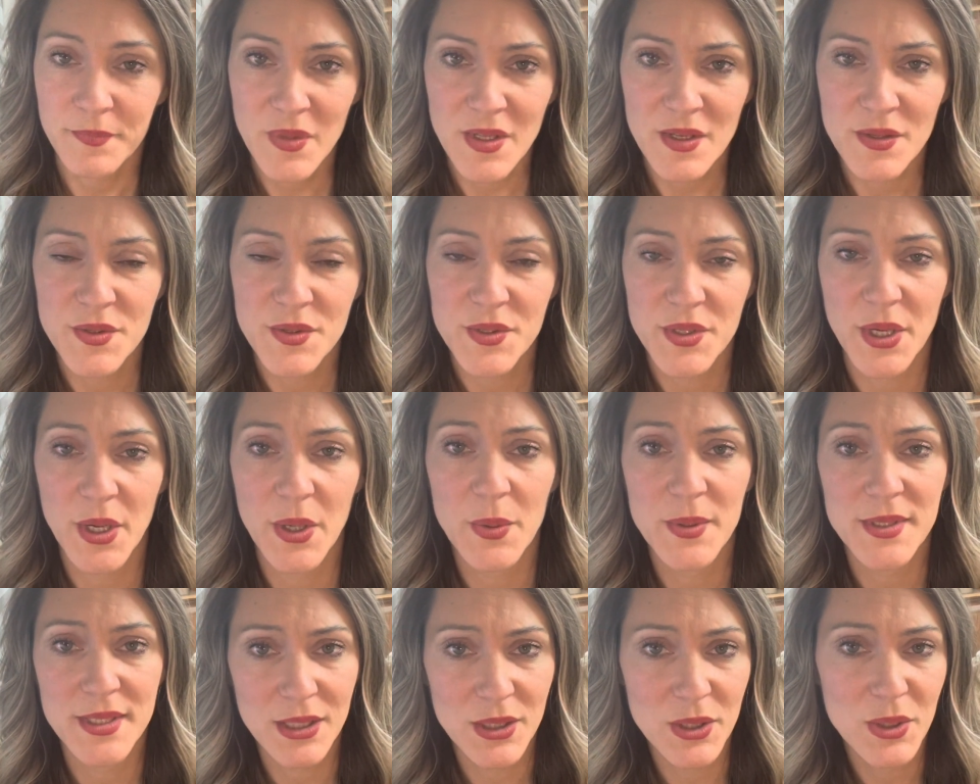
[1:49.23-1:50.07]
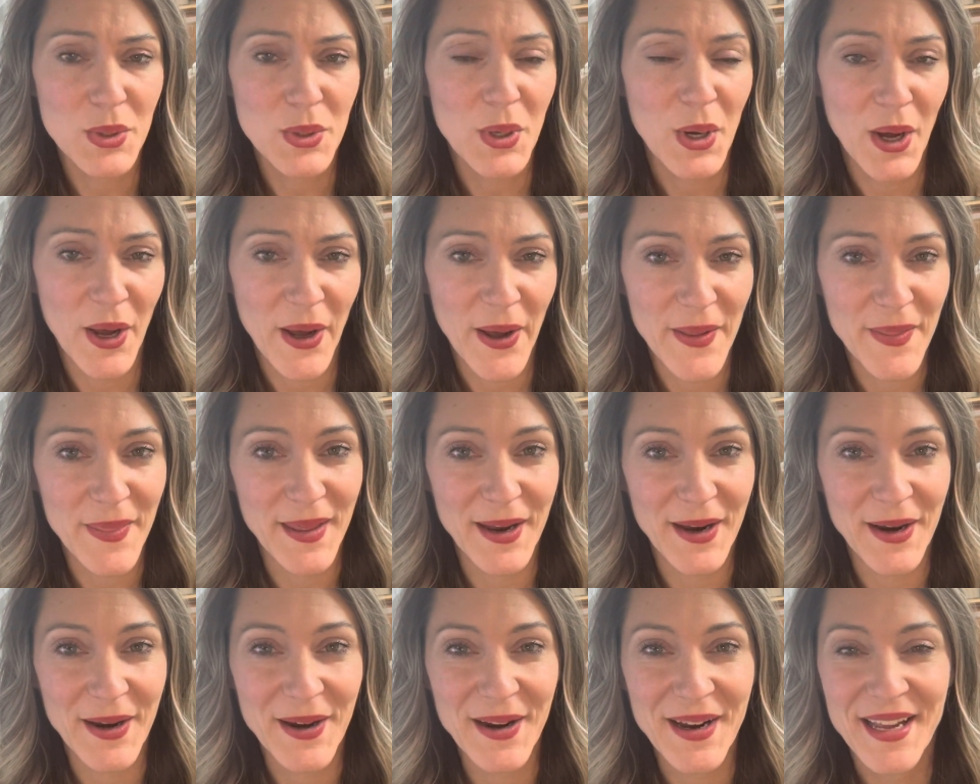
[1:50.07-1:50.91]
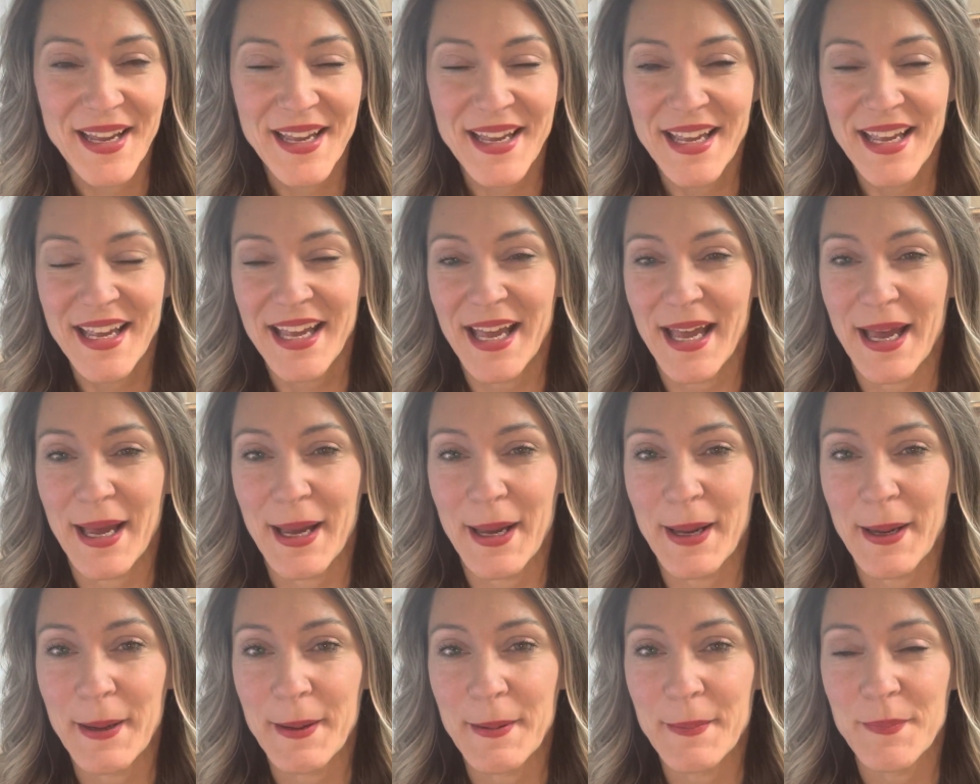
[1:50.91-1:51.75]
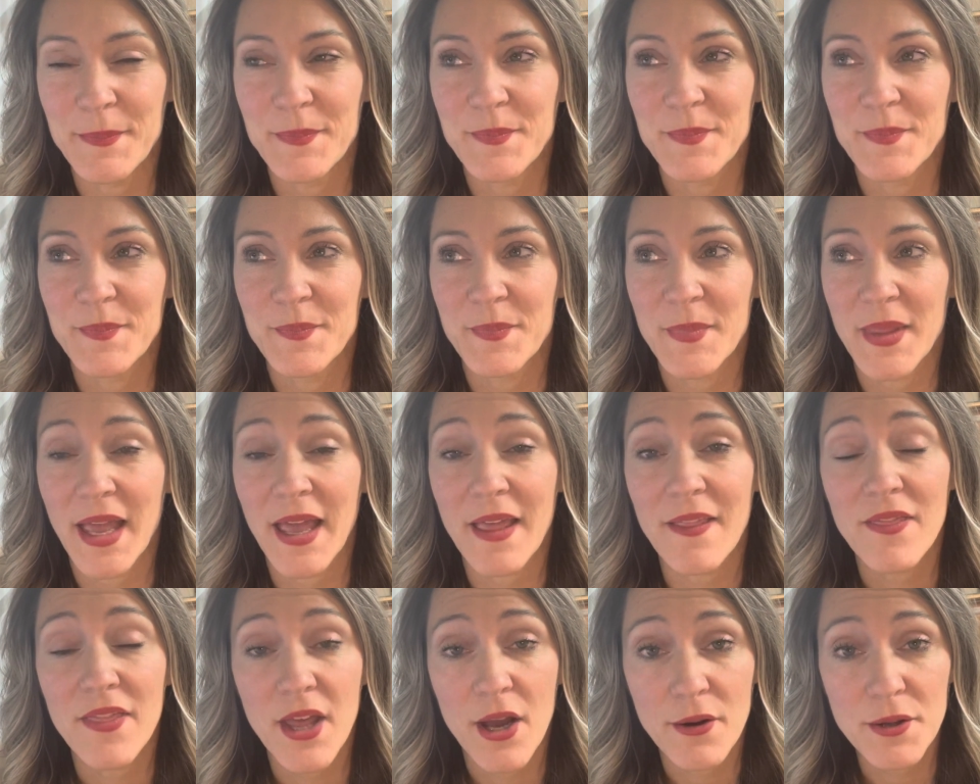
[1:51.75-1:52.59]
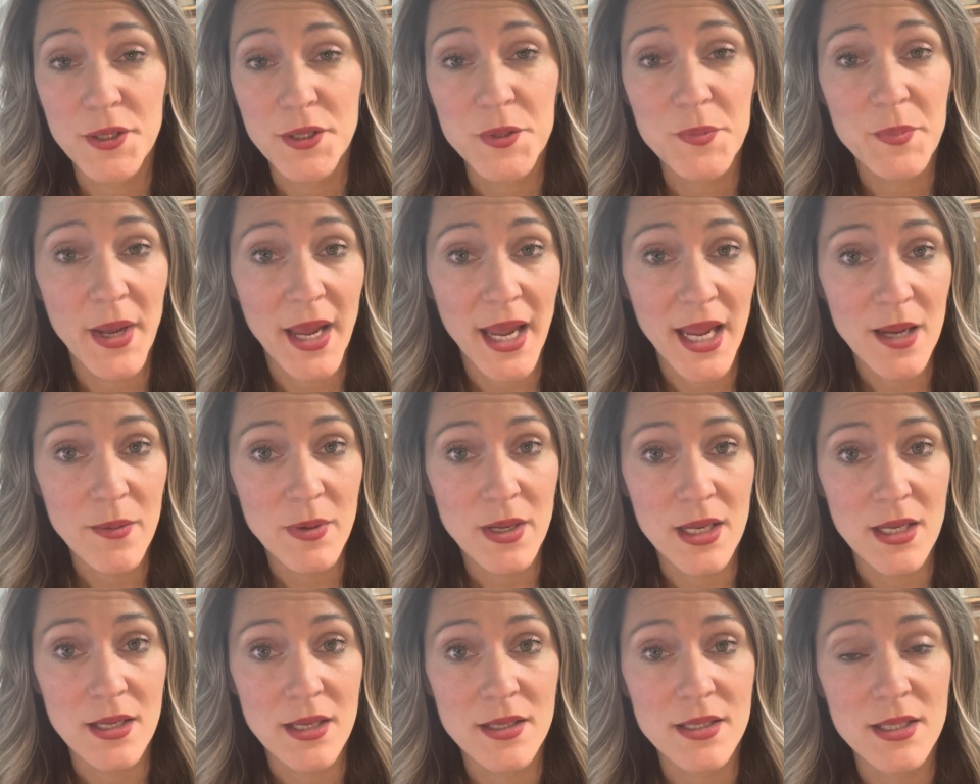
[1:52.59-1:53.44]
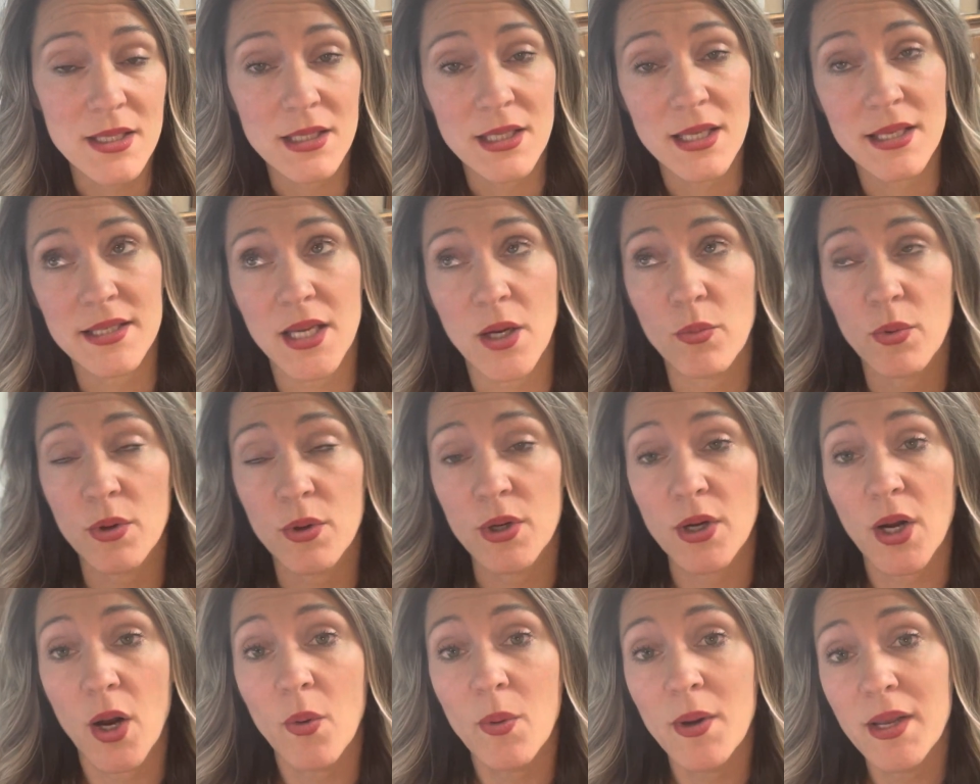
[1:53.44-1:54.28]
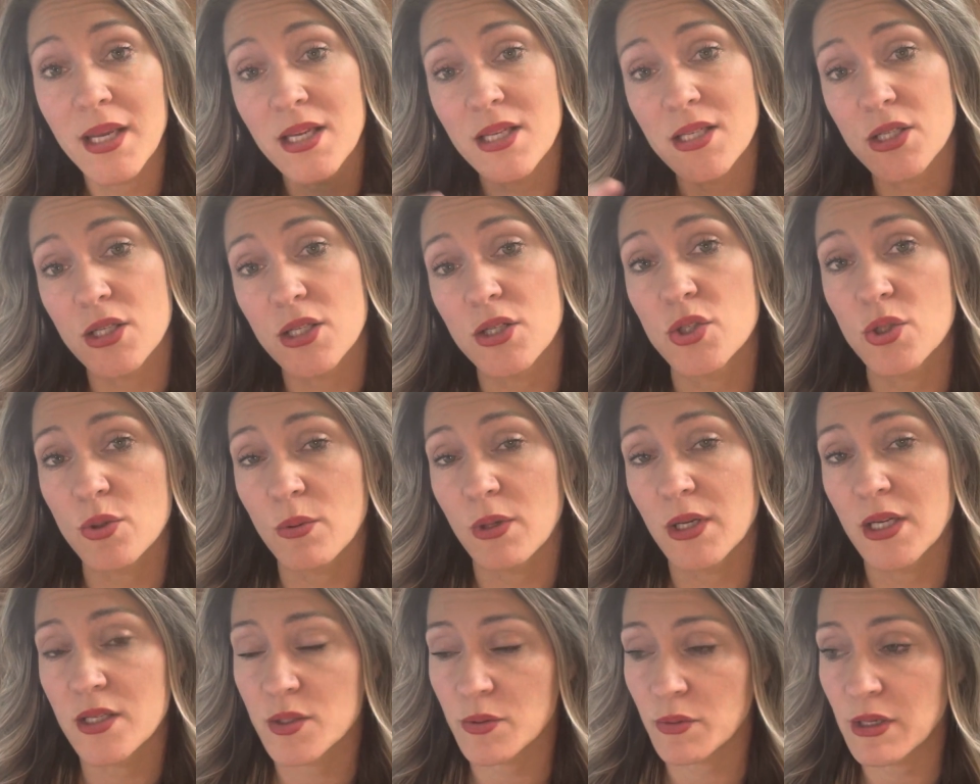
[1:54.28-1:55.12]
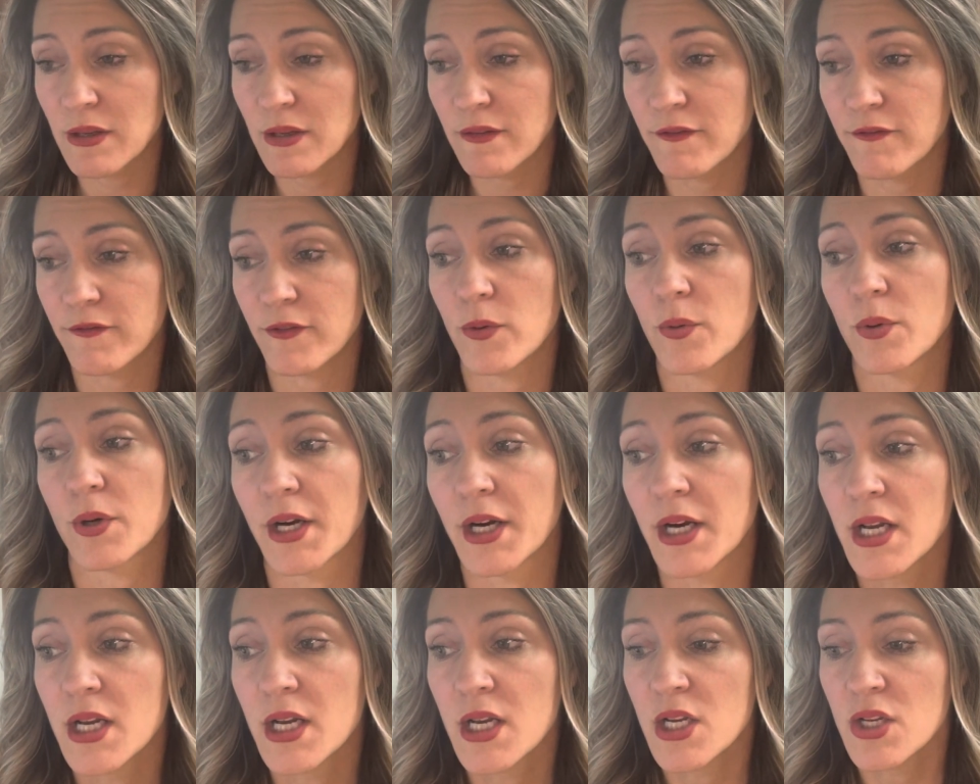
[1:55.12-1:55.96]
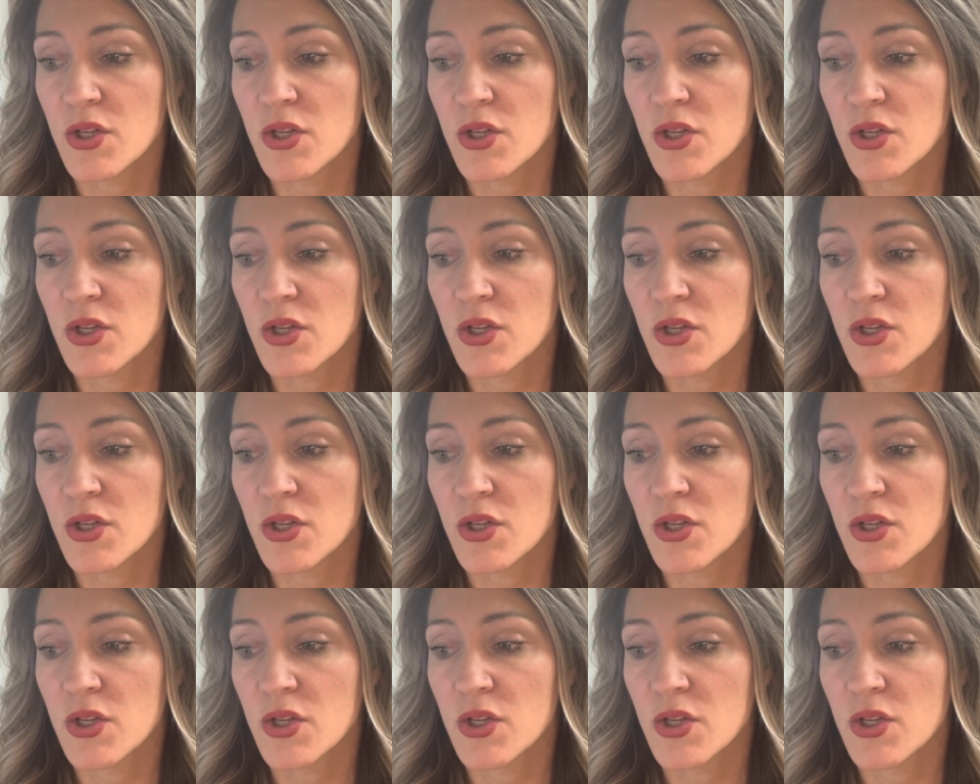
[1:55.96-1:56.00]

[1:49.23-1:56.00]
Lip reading: So it's a little odd there. And those payments, let's say we're going into 2024.